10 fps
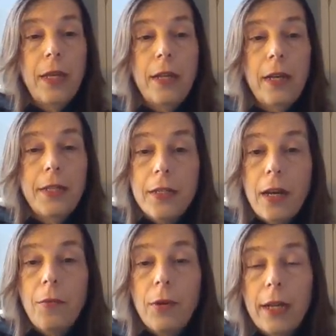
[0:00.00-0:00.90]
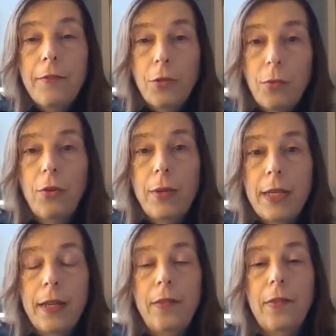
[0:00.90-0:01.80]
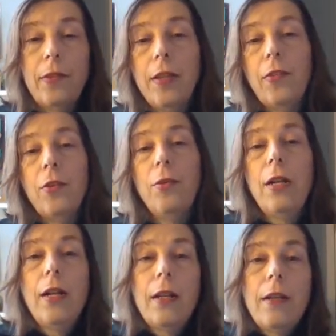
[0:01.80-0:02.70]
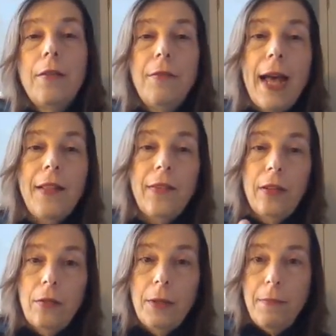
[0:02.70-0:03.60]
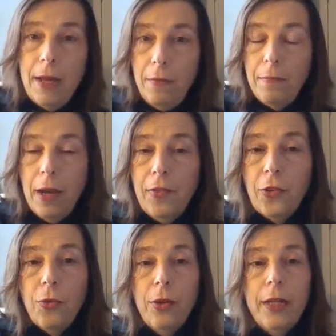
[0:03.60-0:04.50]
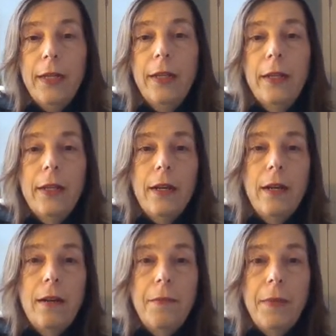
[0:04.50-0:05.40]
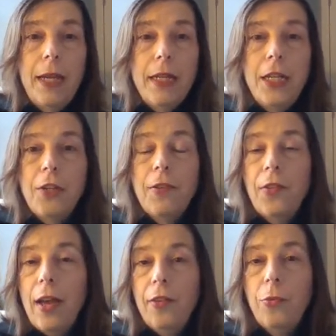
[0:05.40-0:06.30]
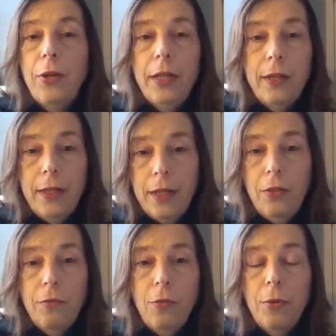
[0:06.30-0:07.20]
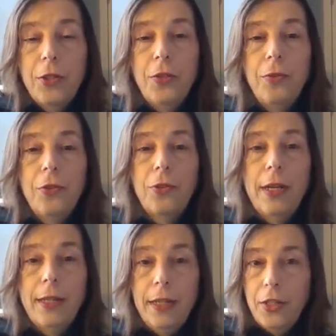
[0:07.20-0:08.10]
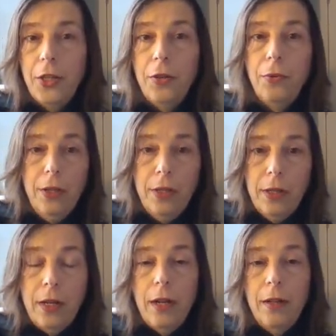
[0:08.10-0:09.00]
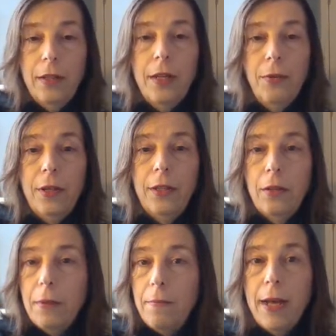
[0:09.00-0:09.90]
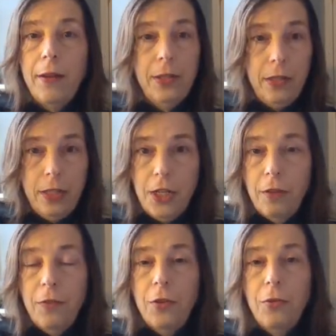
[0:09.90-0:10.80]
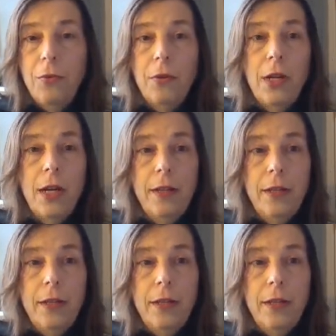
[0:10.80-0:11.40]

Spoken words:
And I did not want to have to work weekends. And so that's a little bit about my story. And each of us has one. And I look forward to trying to get to know, a little bit about each of you,